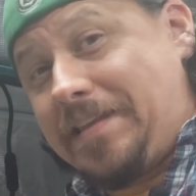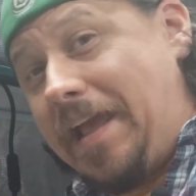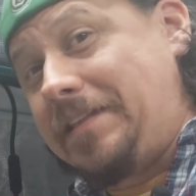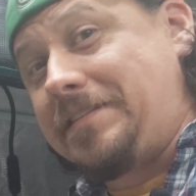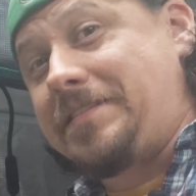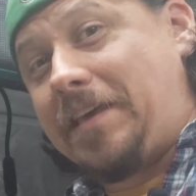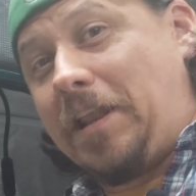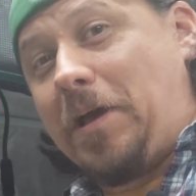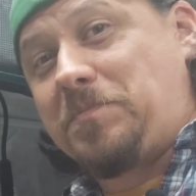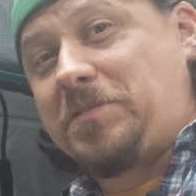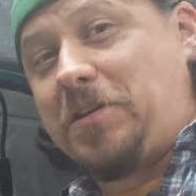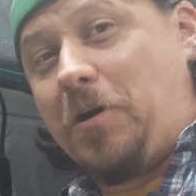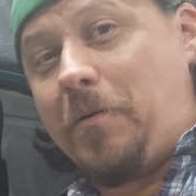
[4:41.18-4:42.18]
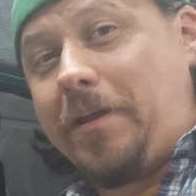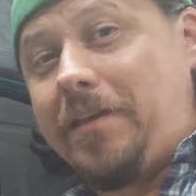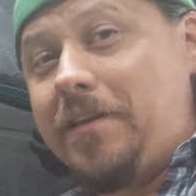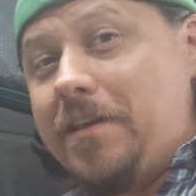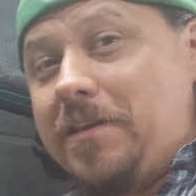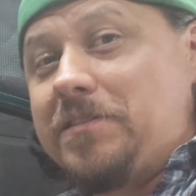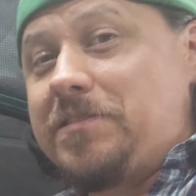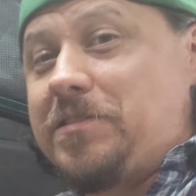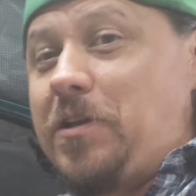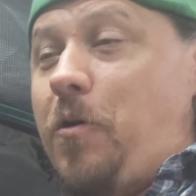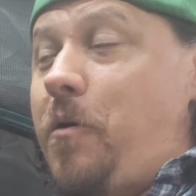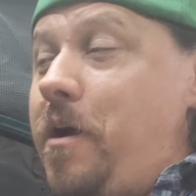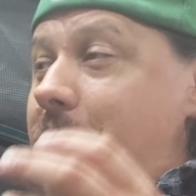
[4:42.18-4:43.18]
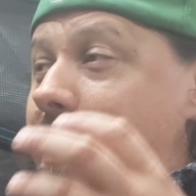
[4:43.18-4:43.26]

tent setups going, so